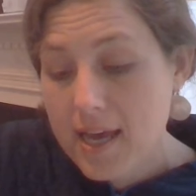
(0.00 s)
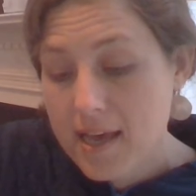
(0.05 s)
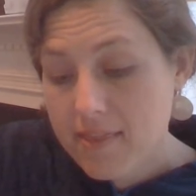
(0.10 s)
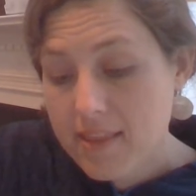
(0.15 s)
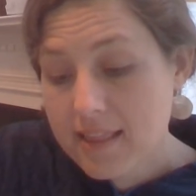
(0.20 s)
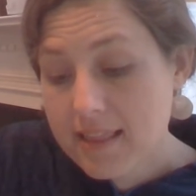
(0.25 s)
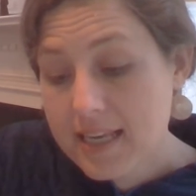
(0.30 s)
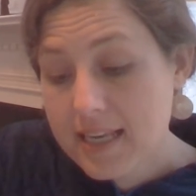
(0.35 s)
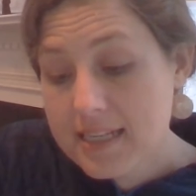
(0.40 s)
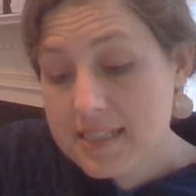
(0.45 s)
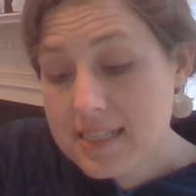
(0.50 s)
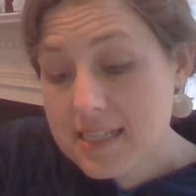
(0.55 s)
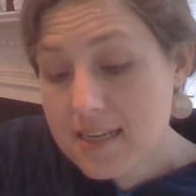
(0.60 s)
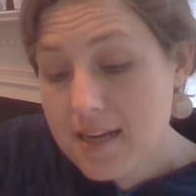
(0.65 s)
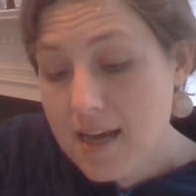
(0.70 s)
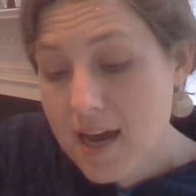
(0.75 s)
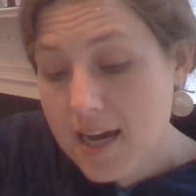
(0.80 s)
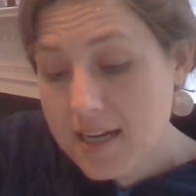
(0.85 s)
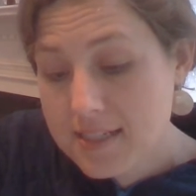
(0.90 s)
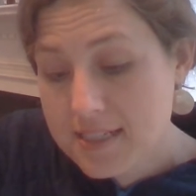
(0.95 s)
that they did
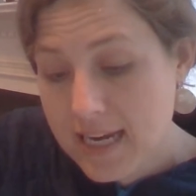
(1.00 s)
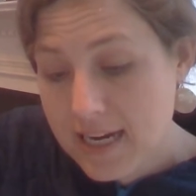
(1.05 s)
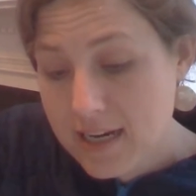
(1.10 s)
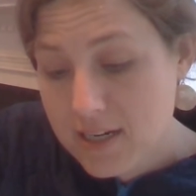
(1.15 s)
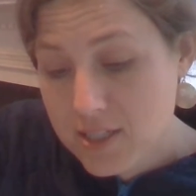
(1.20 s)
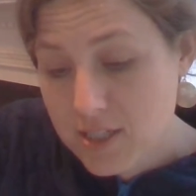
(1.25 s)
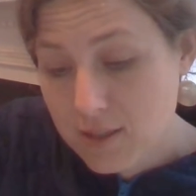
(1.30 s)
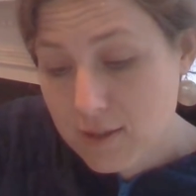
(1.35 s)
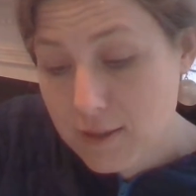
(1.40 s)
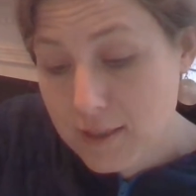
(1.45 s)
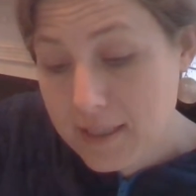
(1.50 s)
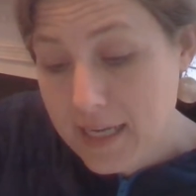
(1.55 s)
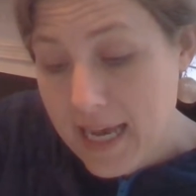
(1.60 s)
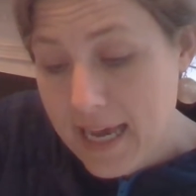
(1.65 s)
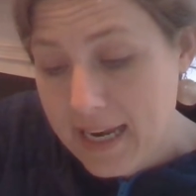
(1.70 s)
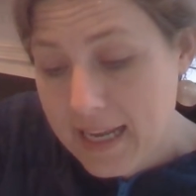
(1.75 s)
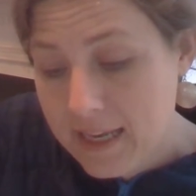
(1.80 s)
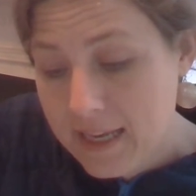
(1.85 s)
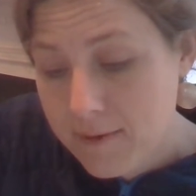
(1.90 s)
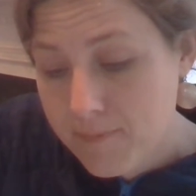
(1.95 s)
not dare to look
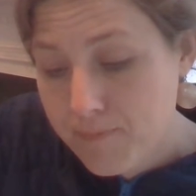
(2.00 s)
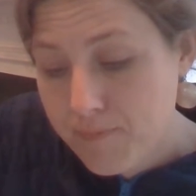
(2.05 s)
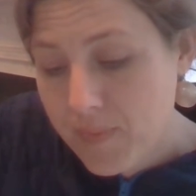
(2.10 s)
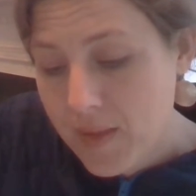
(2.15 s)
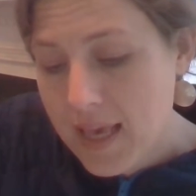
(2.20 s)
at it,